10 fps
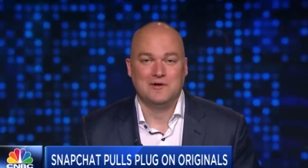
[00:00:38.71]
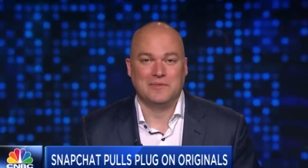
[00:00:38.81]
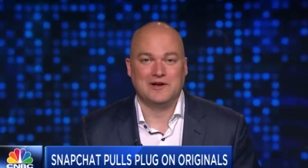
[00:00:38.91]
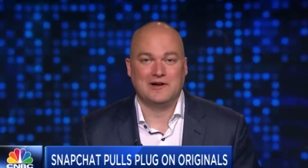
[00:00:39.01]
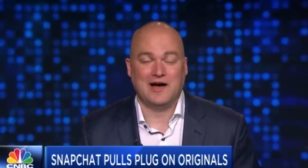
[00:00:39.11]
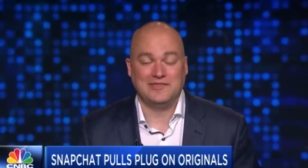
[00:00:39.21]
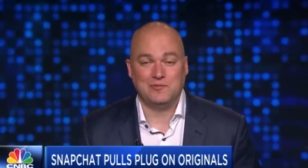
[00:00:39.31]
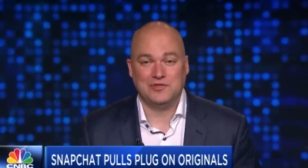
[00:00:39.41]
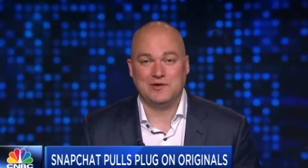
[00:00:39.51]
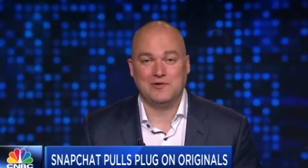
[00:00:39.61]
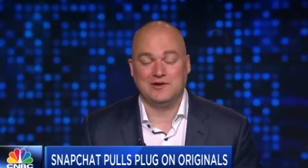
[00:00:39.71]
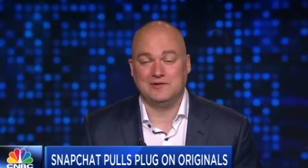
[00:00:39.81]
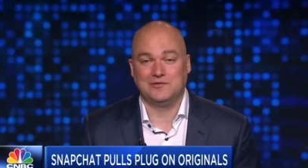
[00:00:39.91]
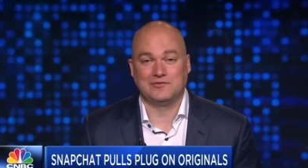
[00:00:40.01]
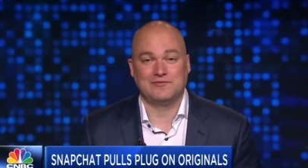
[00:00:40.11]
But uh, I think what they want to
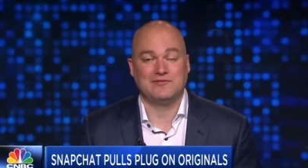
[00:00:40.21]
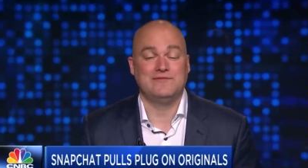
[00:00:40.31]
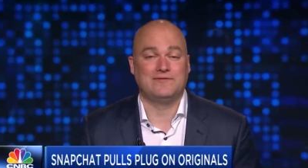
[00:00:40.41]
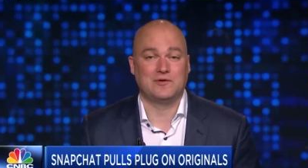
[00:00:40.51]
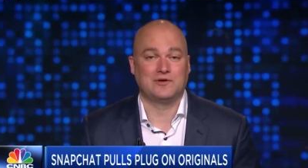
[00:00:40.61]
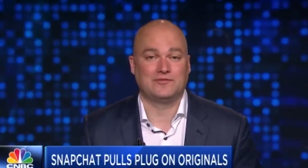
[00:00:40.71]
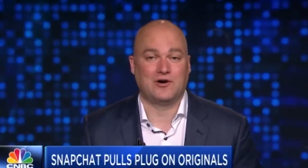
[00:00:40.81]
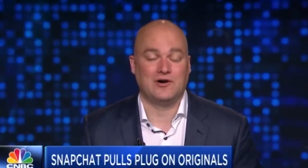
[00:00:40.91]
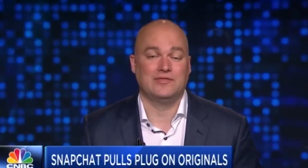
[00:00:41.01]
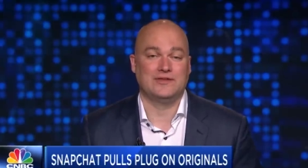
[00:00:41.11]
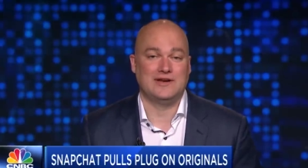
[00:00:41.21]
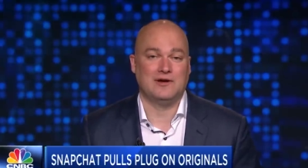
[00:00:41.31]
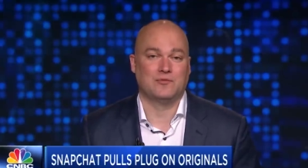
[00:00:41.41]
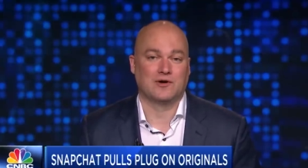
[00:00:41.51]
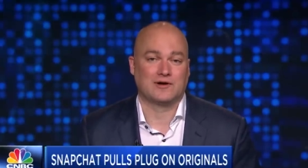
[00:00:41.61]
do is really refocus on the
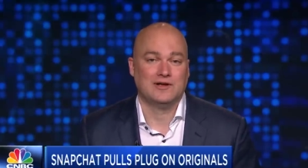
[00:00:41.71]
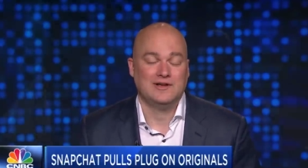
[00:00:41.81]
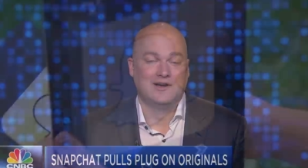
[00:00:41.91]
network.